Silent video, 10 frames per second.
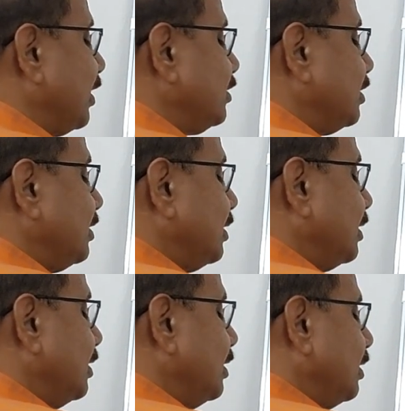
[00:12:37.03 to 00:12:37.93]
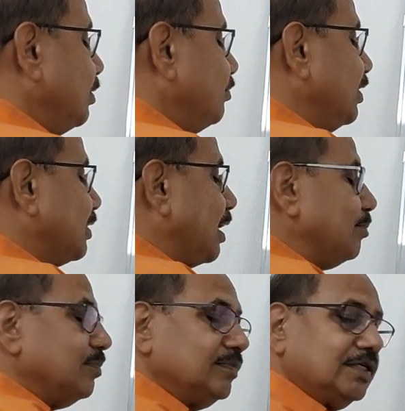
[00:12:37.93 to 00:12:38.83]
pressure will
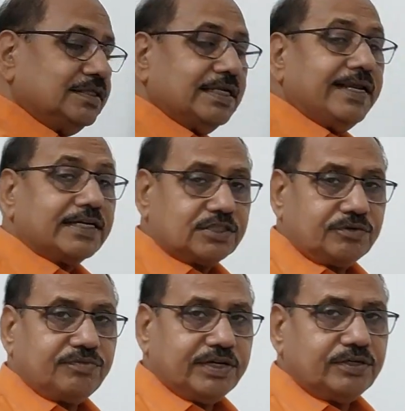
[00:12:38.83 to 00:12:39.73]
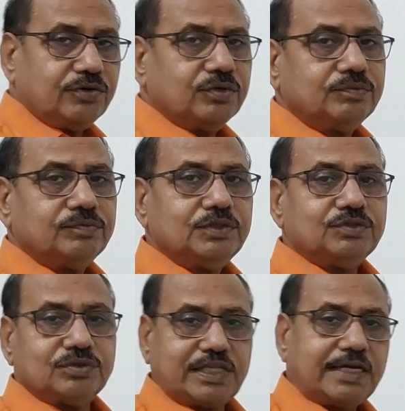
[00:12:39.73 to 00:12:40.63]
come in the next video.
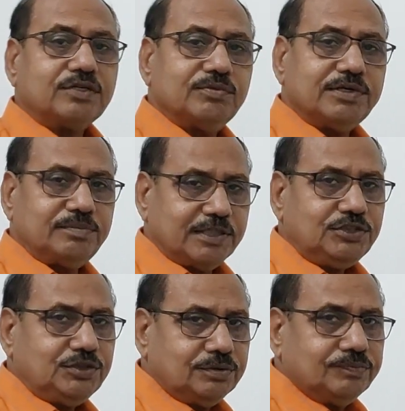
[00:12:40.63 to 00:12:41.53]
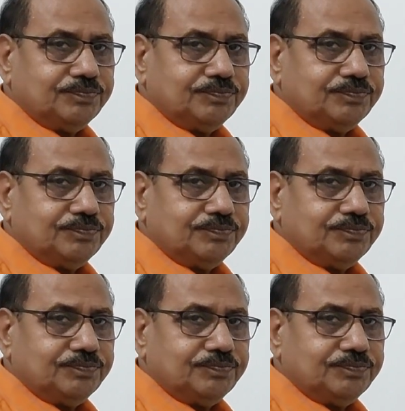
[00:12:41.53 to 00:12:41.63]
So thank you very much.